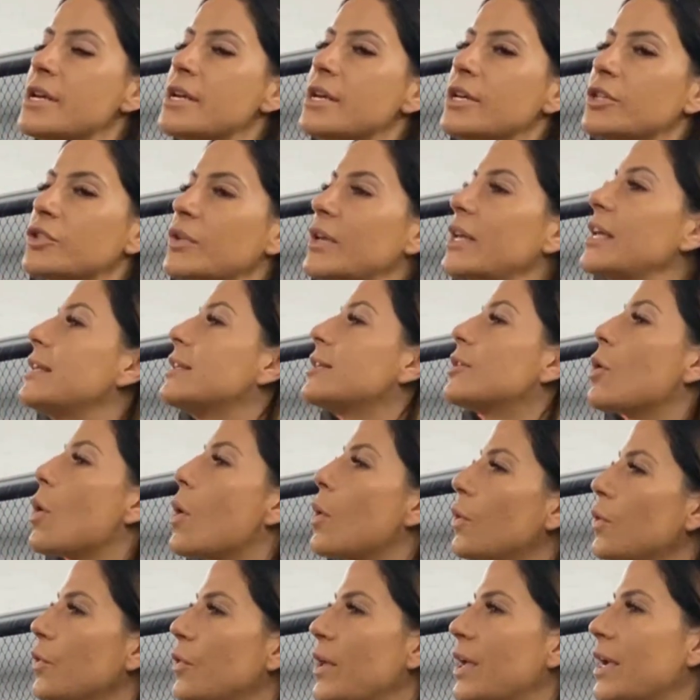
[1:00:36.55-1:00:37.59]
So he did a whole
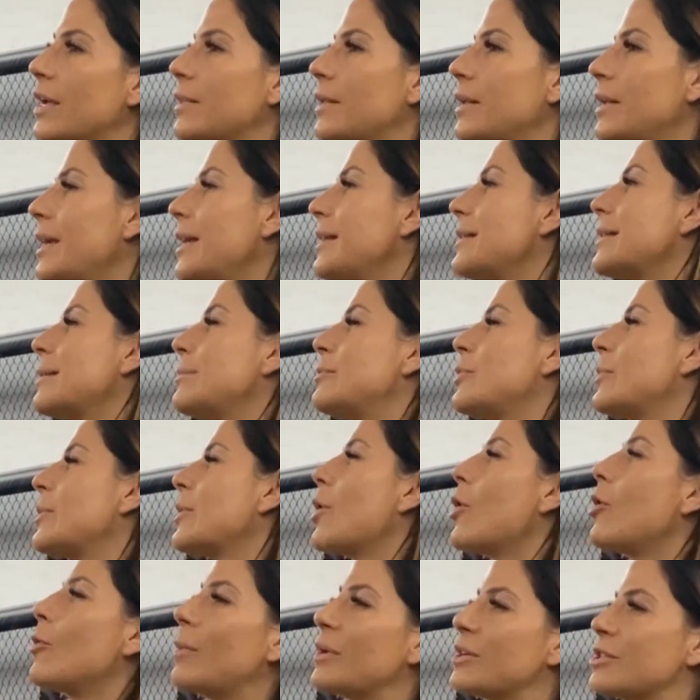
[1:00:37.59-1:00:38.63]
thing and then he ended up doing a
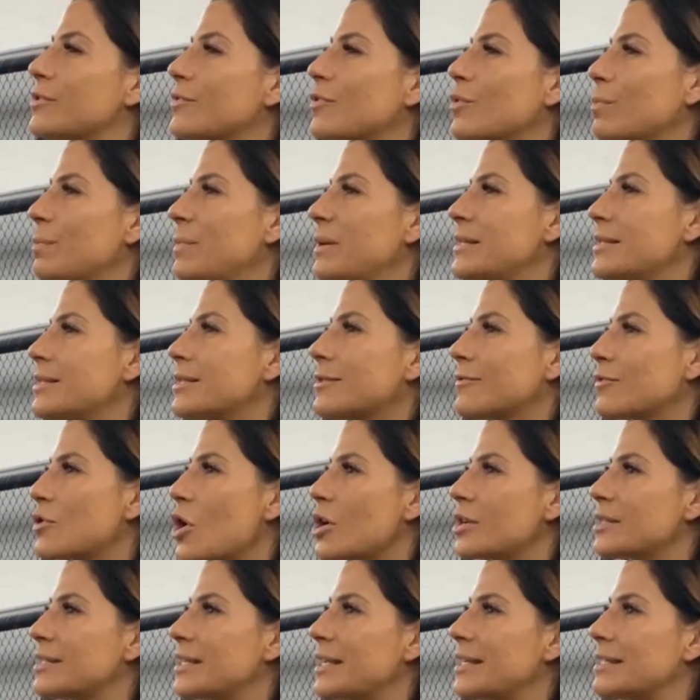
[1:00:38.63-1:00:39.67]
whole bunch of pieces of
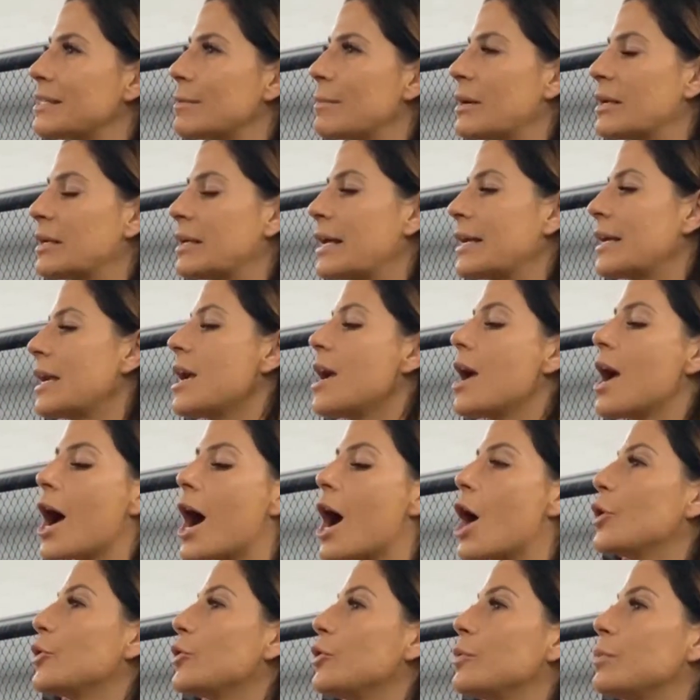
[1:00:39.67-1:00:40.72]
content about like how
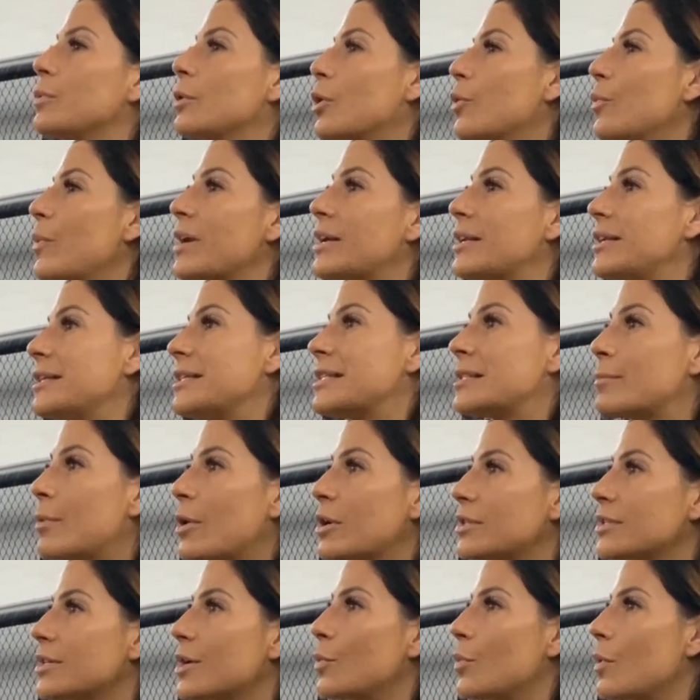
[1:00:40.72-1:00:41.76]
you correctly
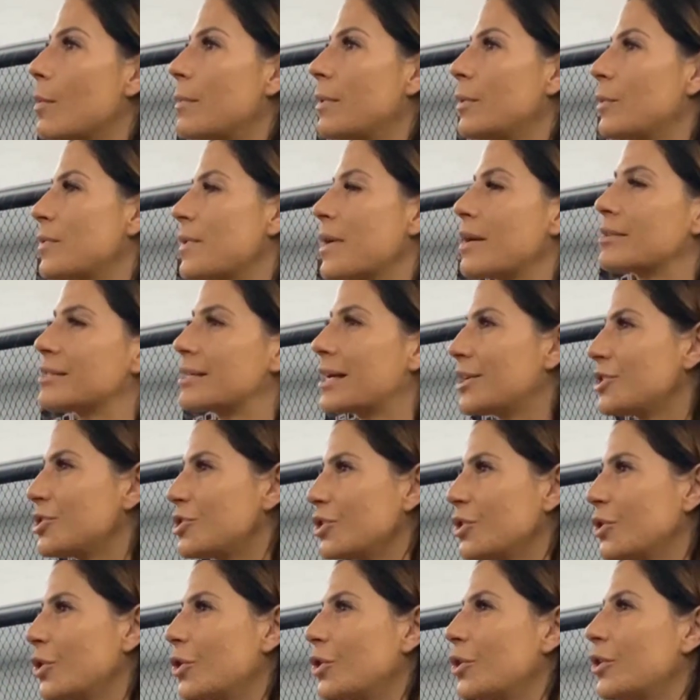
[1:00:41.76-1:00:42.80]
spot a woman without touching
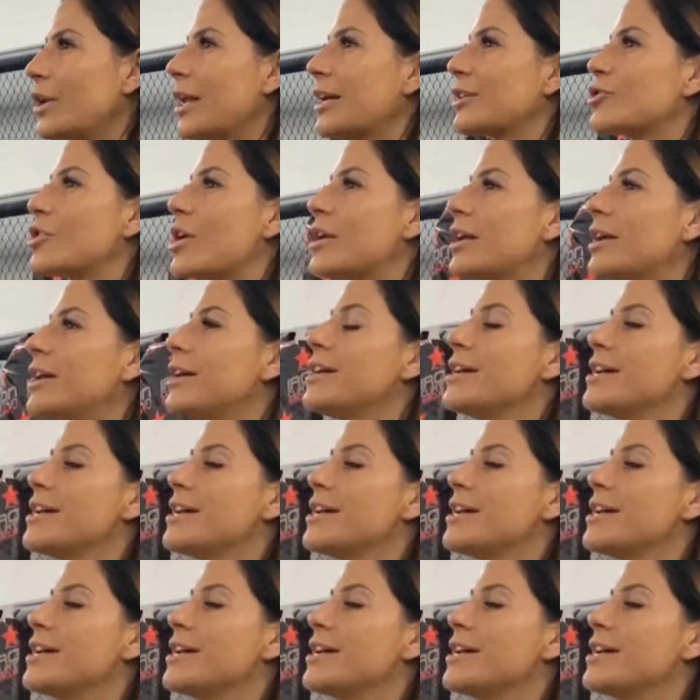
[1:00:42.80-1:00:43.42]
her, like trying to,